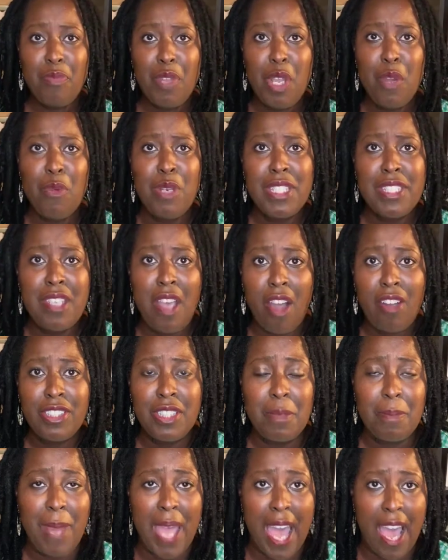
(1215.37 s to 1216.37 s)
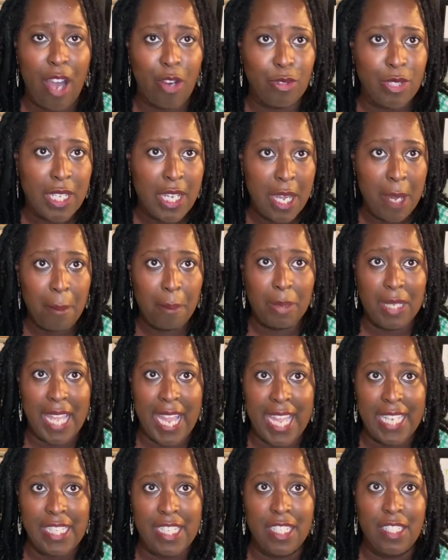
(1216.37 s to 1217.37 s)
We talked about
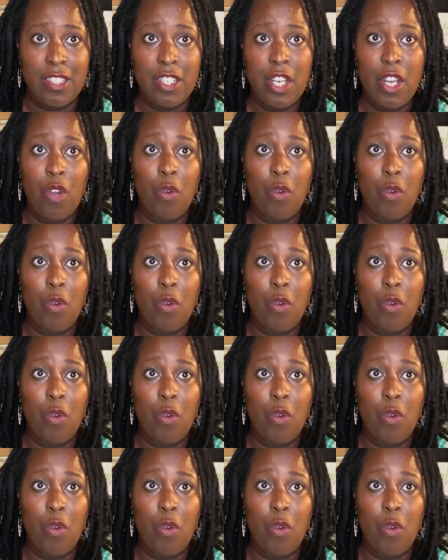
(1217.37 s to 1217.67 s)
planning.